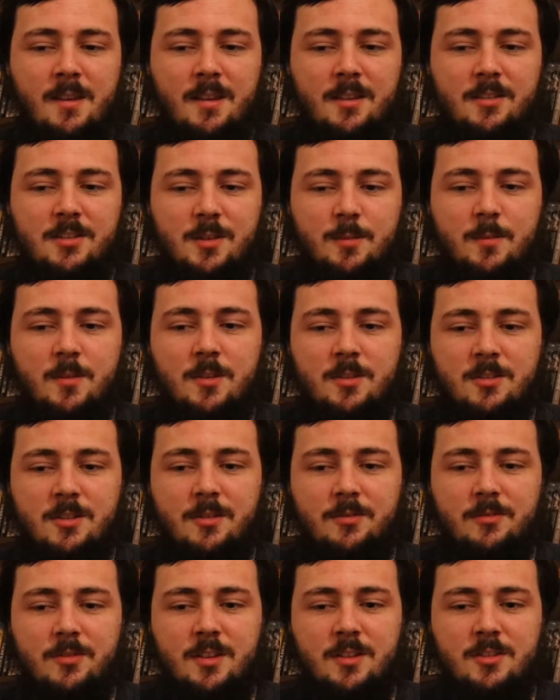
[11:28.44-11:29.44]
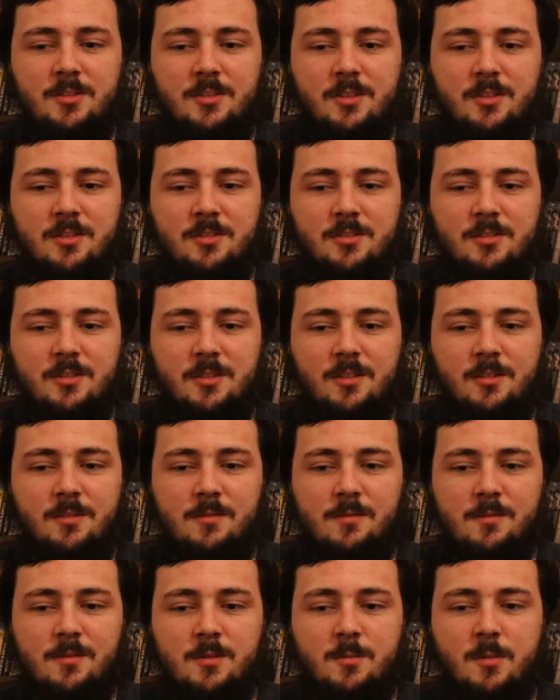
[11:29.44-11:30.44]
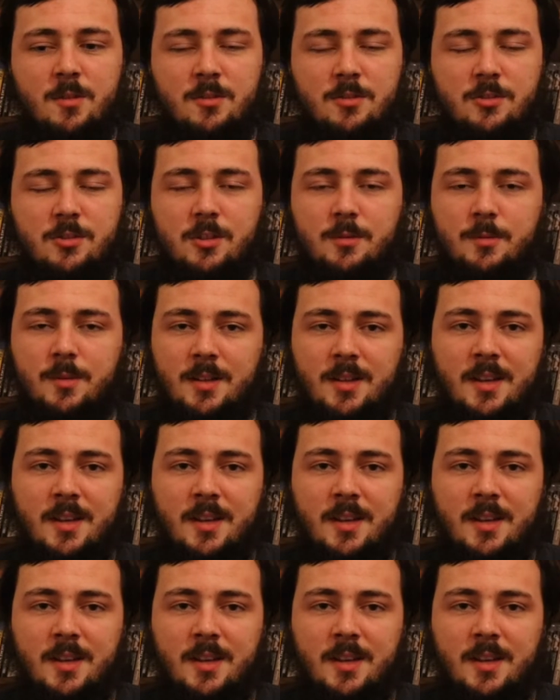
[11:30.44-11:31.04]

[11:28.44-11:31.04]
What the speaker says: Some of the stuff that is just, you know, the most stupid